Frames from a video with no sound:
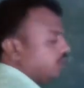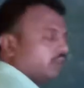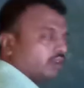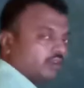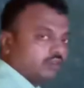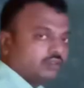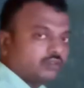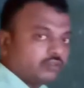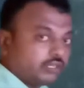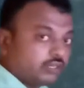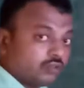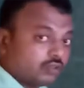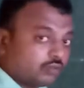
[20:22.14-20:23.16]
you have to do
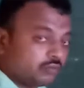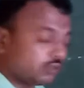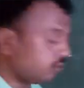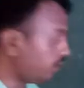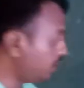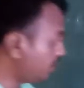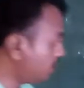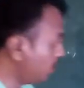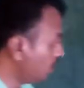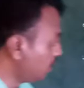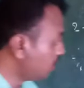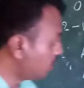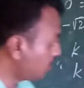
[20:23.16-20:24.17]
in home, students.
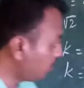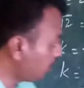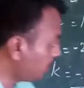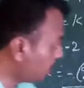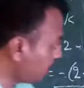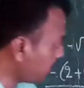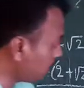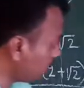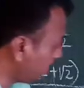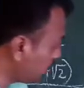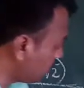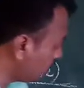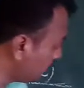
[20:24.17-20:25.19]
So I will take
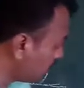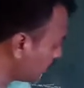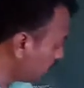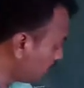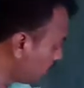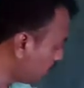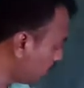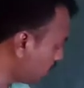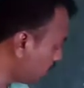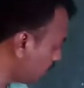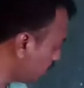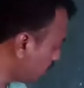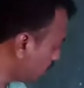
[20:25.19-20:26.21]
that
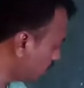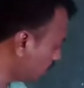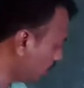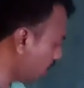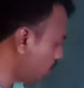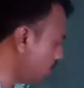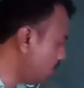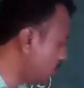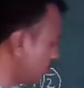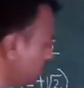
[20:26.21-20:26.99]
third one,